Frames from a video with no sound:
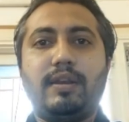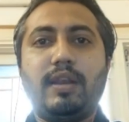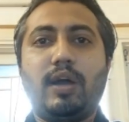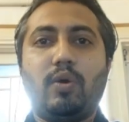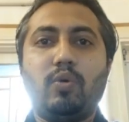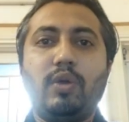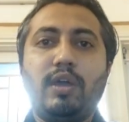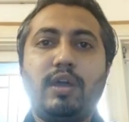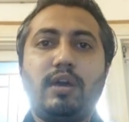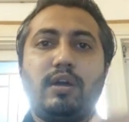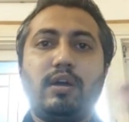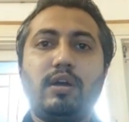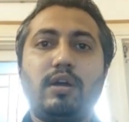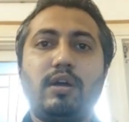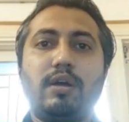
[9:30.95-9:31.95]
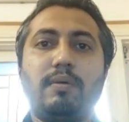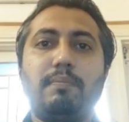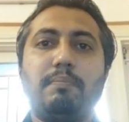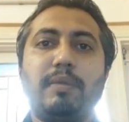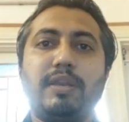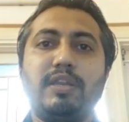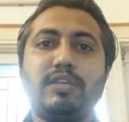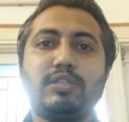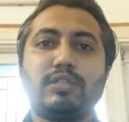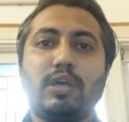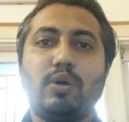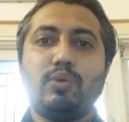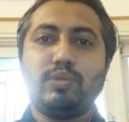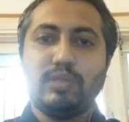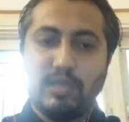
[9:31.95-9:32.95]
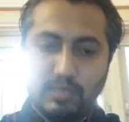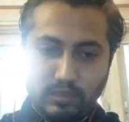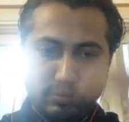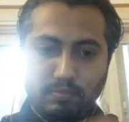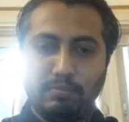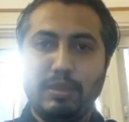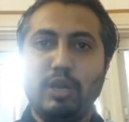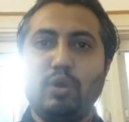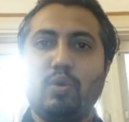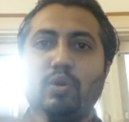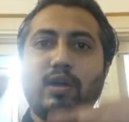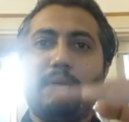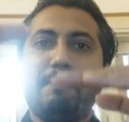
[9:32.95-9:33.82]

Now Manish house is below.